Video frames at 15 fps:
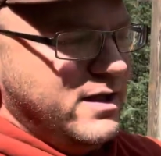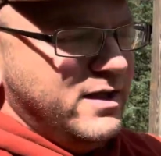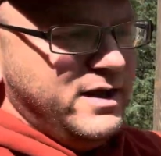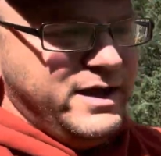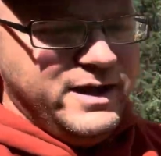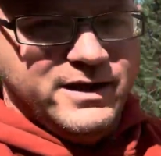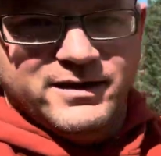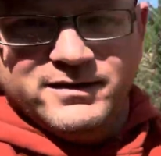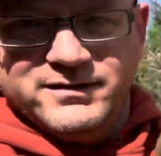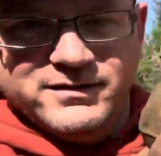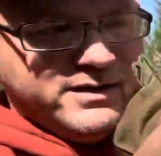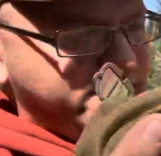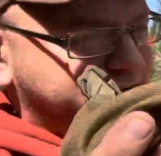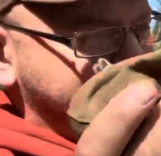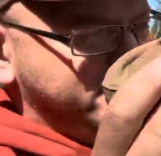and
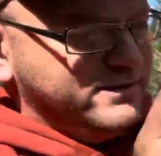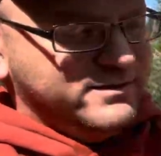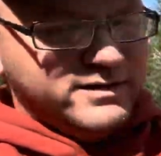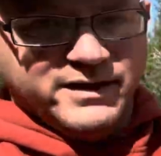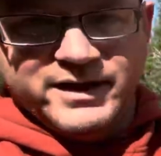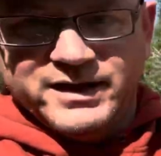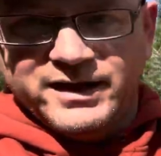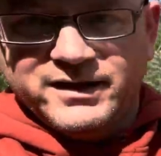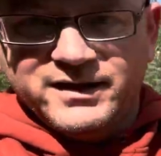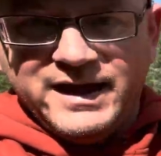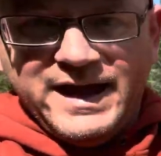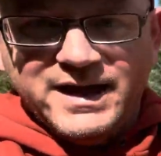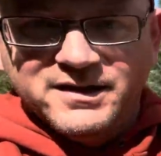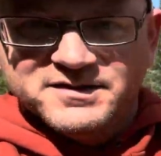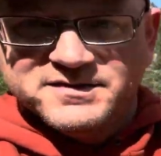I can
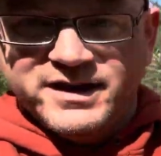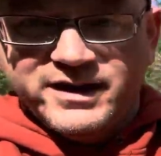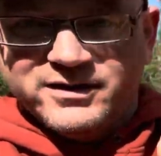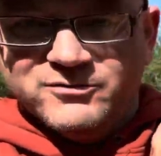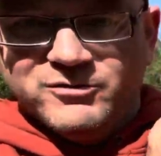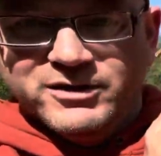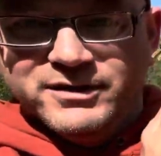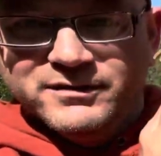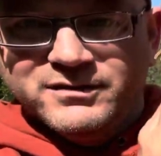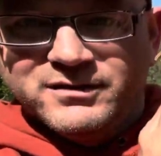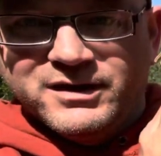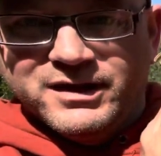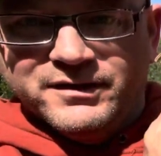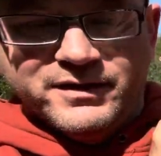add a second one on there,